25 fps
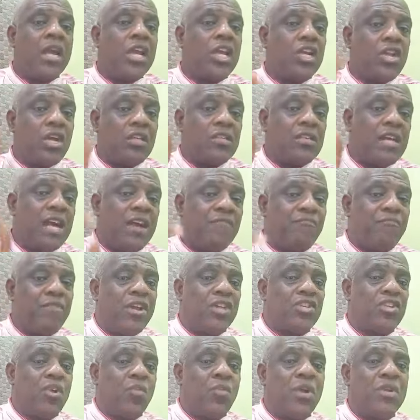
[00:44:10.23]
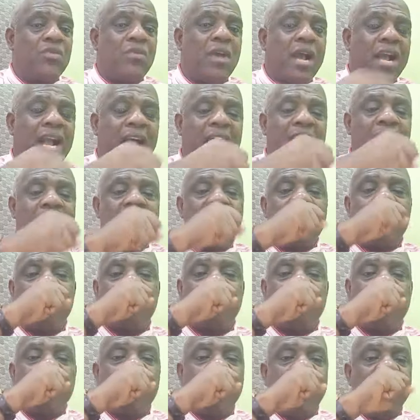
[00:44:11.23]
He doesn't have pleasure when you are carrying your
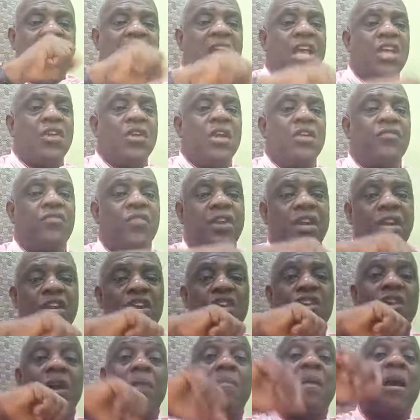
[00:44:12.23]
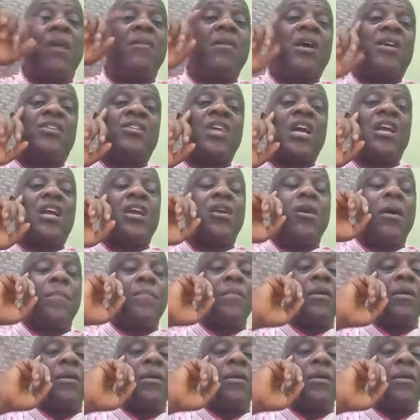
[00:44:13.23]
drink, you are drinking your beer, you are chucking up